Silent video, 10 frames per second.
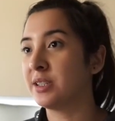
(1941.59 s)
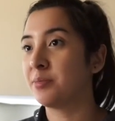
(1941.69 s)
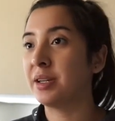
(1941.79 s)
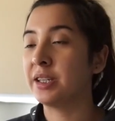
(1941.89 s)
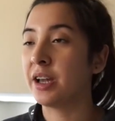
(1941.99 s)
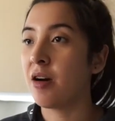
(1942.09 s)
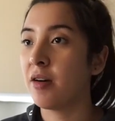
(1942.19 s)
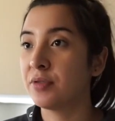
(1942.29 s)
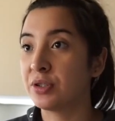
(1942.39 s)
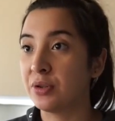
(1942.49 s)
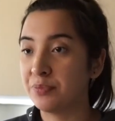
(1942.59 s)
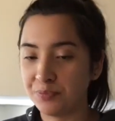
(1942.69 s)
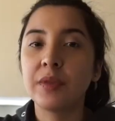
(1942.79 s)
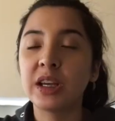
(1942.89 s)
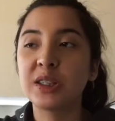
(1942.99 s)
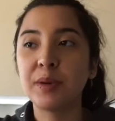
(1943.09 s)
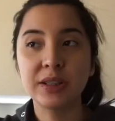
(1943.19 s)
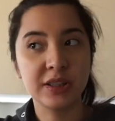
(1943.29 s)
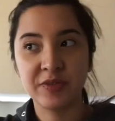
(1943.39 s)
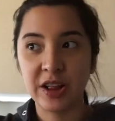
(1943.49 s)
it's my day off, so
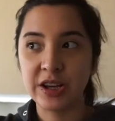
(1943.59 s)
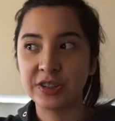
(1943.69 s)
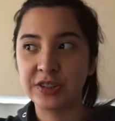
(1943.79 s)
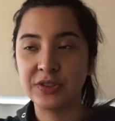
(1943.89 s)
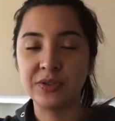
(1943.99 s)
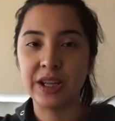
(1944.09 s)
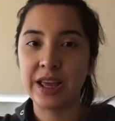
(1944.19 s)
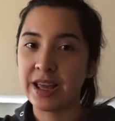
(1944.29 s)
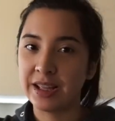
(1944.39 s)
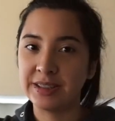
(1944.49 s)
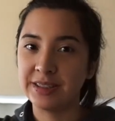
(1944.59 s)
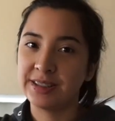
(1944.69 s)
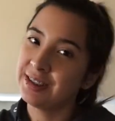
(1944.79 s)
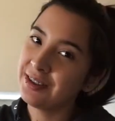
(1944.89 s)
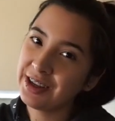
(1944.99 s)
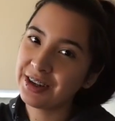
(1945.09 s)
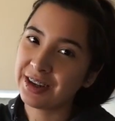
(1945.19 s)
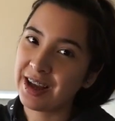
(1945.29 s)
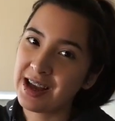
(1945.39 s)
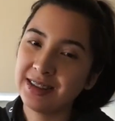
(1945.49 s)
expect a vlog soon, and see you later,
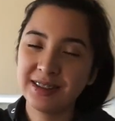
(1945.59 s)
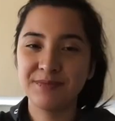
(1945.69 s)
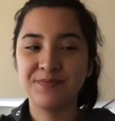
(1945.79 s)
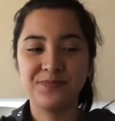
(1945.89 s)
guys.